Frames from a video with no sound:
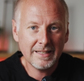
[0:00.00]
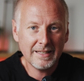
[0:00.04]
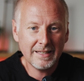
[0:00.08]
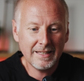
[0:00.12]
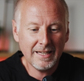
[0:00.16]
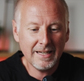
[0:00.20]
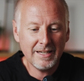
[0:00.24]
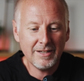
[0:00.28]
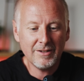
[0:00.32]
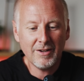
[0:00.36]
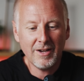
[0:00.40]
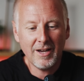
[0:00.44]

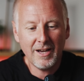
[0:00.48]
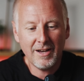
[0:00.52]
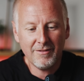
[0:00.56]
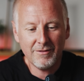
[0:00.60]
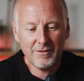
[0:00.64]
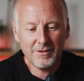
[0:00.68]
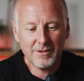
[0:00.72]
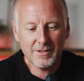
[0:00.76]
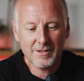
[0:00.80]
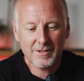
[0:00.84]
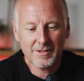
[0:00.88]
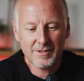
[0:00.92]
then you have
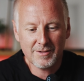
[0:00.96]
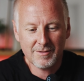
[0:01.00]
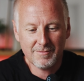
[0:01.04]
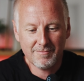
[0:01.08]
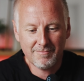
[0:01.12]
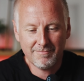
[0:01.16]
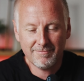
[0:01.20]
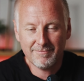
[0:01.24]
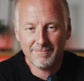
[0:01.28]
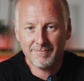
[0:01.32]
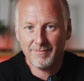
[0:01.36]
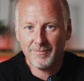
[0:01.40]
this
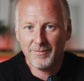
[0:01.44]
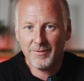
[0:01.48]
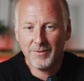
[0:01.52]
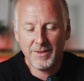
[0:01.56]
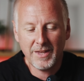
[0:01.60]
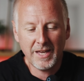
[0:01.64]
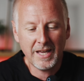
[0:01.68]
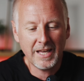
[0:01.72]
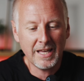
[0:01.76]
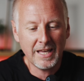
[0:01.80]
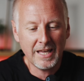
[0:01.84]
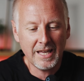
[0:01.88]

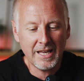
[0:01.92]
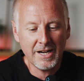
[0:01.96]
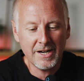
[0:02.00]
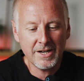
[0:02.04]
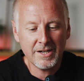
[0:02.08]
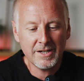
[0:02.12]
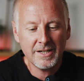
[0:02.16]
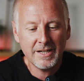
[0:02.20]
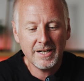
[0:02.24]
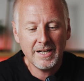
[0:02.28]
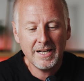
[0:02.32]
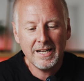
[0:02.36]
thingy
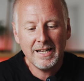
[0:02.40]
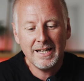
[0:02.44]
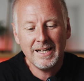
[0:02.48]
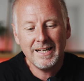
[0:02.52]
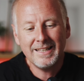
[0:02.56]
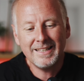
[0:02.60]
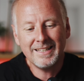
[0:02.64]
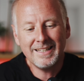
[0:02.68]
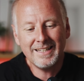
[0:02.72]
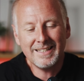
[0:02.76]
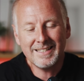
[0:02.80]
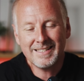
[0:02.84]
here
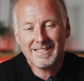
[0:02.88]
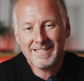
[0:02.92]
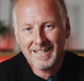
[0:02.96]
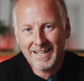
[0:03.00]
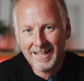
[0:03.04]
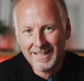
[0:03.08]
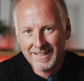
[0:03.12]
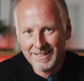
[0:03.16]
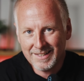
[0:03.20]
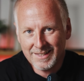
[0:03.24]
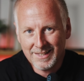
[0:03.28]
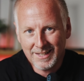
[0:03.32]
that is
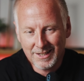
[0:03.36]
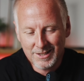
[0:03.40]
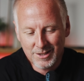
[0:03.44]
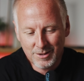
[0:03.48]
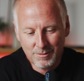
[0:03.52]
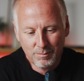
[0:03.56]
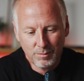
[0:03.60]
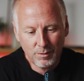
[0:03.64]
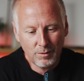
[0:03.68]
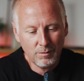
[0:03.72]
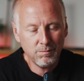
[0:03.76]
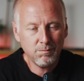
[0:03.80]
not
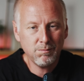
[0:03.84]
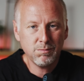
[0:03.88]
detachable.